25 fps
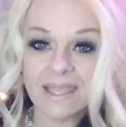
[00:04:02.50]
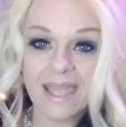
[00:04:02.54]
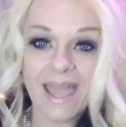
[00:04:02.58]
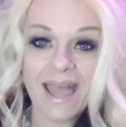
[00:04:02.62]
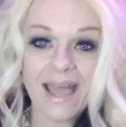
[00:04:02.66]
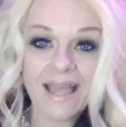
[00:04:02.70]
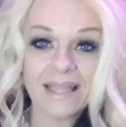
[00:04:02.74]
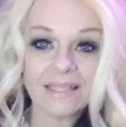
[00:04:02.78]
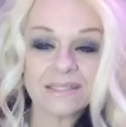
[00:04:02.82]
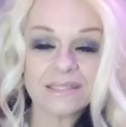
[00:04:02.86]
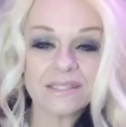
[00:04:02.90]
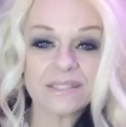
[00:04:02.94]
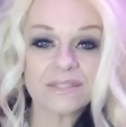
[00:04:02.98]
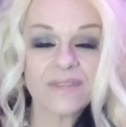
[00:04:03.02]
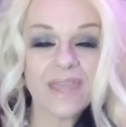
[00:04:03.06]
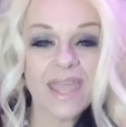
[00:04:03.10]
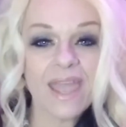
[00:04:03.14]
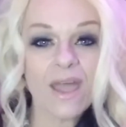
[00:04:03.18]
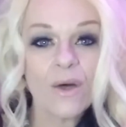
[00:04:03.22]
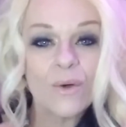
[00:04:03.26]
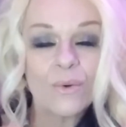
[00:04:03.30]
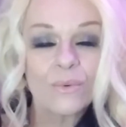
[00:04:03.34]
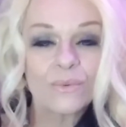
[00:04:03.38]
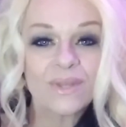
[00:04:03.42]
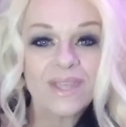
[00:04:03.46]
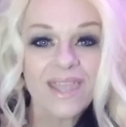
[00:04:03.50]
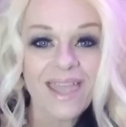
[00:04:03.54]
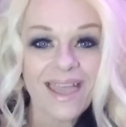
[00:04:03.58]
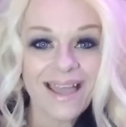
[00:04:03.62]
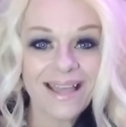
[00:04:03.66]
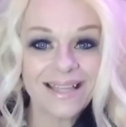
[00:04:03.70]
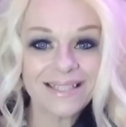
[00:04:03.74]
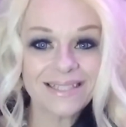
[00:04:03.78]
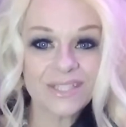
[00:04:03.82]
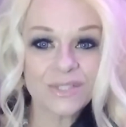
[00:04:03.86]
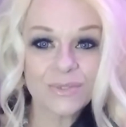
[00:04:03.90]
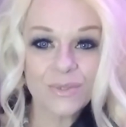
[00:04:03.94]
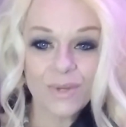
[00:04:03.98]
cats. They own
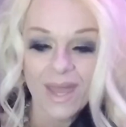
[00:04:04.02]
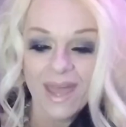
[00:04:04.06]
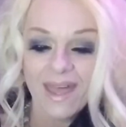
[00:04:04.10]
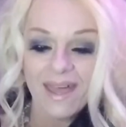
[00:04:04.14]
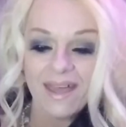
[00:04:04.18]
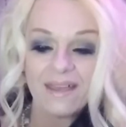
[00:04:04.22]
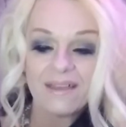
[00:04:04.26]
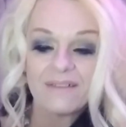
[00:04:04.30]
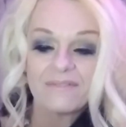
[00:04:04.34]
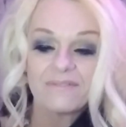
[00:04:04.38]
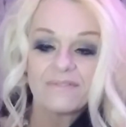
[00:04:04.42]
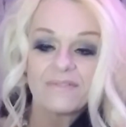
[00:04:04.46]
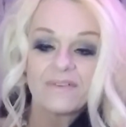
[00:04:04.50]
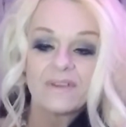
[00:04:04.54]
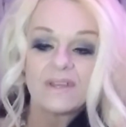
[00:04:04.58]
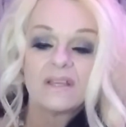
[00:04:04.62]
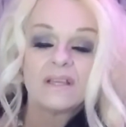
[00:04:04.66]
cats who have